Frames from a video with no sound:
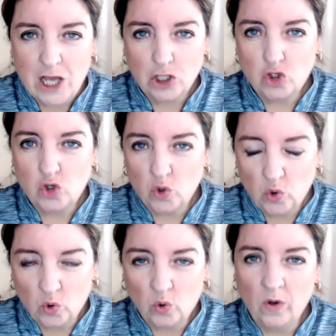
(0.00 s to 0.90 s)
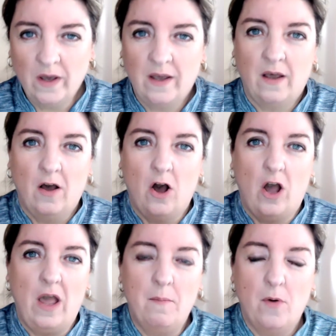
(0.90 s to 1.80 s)
to
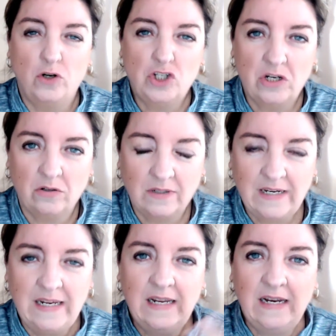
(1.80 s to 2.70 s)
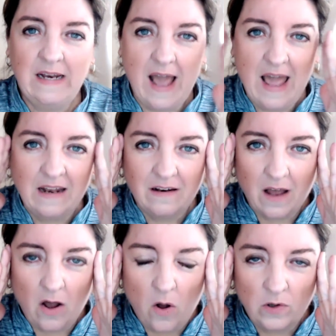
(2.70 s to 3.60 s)
emotional need and
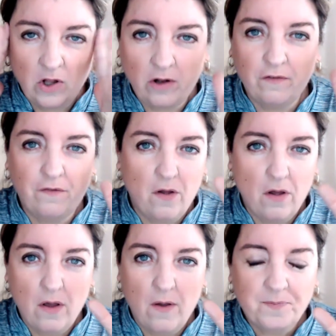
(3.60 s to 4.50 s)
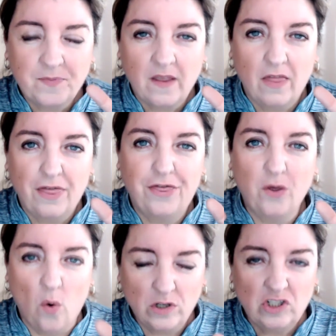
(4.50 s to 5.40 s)
a whole lot of
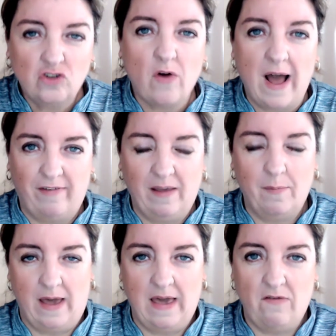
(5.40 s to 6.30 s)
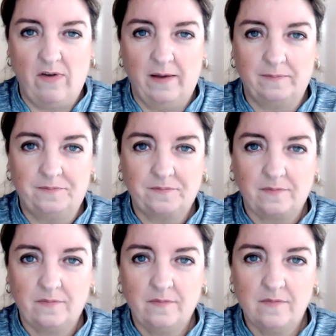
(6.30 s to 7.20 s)
thought driving behavior.
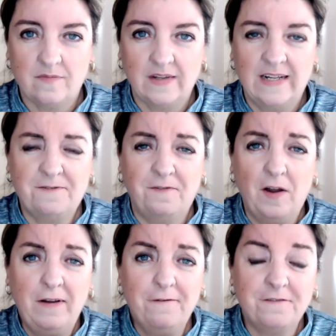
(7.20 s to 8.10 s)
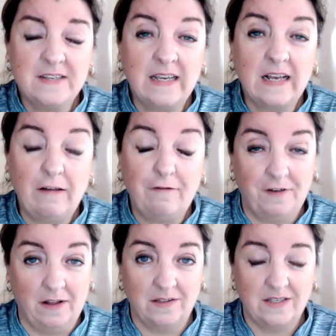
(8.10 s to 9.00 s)
It's very physically
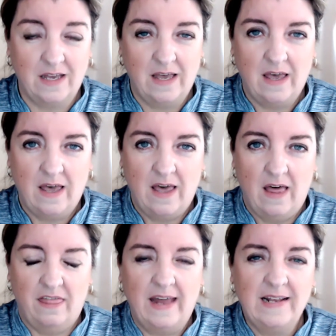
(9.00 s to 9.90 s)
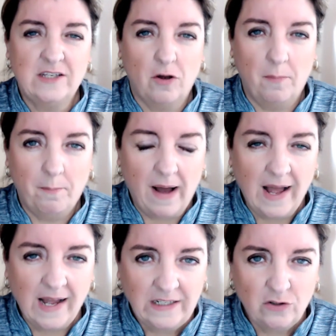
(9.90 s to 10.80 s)
felt. That is
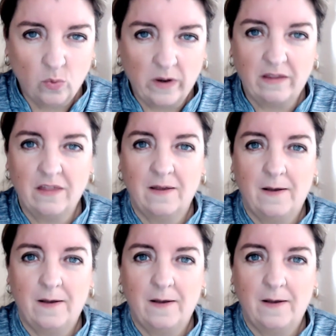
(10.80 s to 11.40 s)
combined with